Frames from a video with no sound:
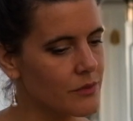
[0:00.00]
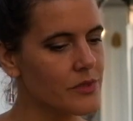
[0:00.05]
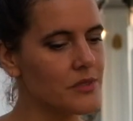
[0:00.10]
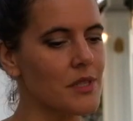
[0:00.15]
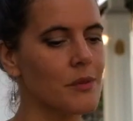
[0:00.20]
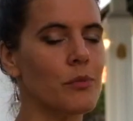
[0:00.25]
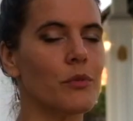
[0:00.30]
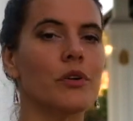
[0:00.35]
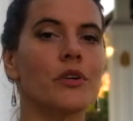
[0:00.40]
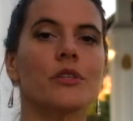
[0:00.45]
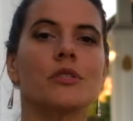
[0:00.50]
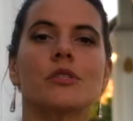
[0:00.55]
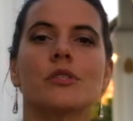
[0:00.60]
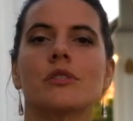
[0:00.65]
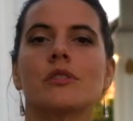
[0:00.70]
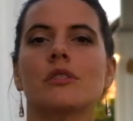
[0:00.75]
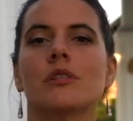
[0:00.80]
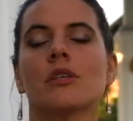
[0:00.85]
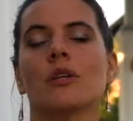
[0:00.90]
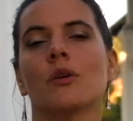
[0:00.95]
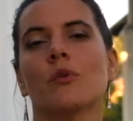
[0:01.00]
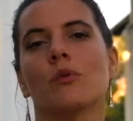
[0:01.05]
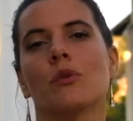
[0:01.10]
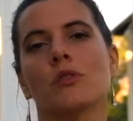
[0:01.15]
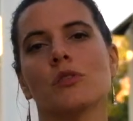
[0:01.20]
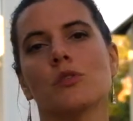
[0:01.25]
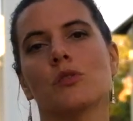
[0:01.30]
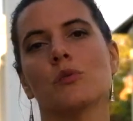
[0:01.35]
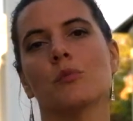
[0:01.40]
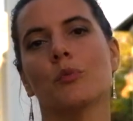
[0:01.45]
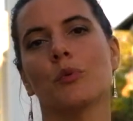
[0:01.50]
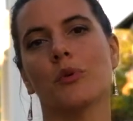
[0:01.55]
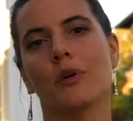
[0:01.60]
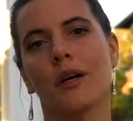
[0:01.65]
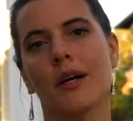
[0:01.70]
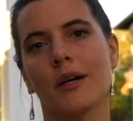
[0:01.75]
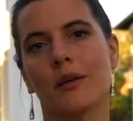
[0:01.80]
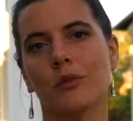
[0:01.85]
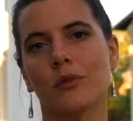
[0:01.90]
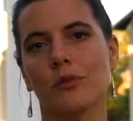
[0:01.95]
subconscious wants to pour
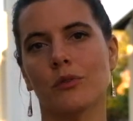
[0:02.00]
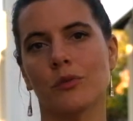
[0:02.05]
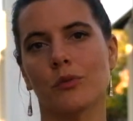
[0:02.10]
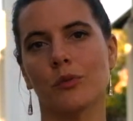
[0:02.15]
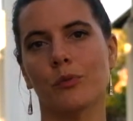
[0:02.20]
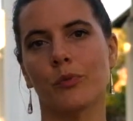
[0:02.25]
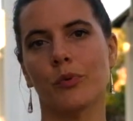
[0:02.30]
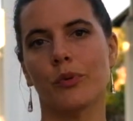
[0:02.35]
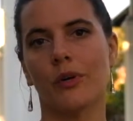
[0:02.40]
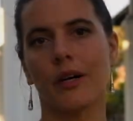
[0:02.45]
out, to pour